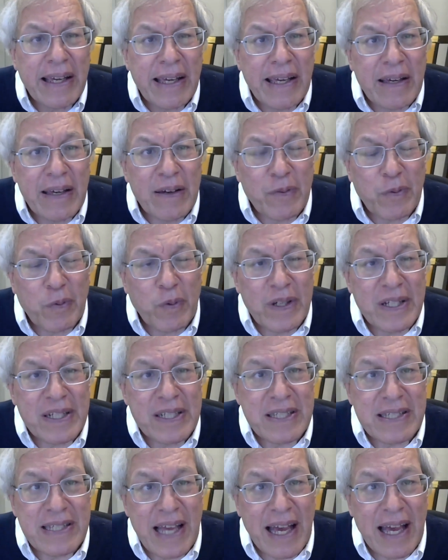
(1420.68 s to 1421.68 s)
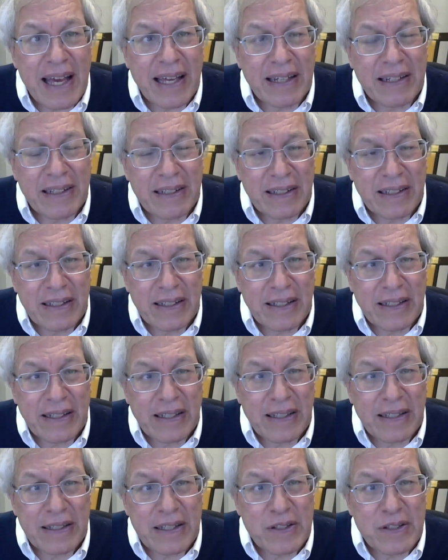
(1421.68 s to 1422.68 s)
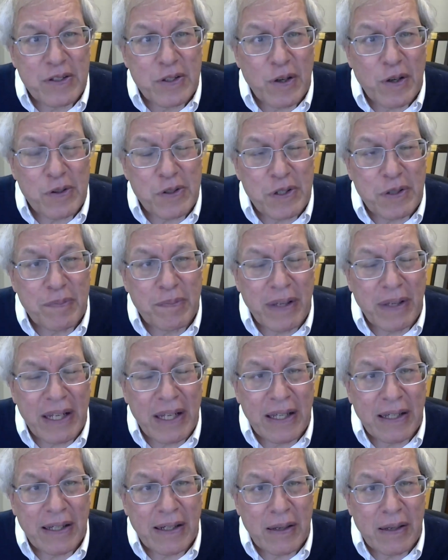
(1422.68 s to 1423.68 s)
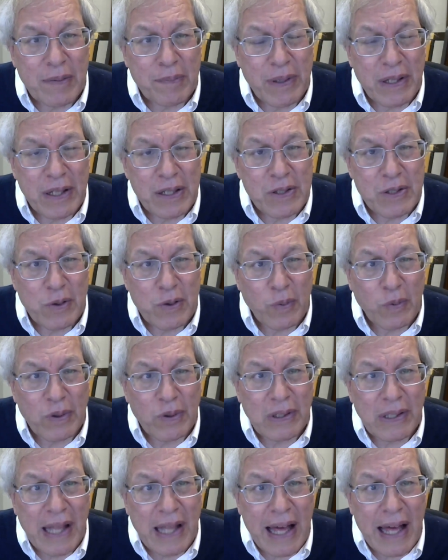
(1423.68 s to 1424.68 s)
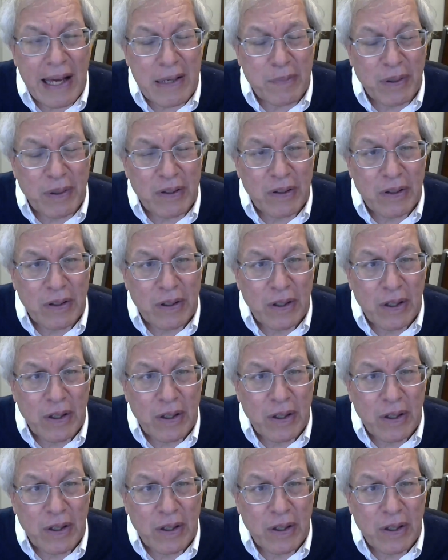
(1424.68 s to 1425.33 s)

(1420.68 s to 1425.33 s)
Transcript: If we said that social media companies were liable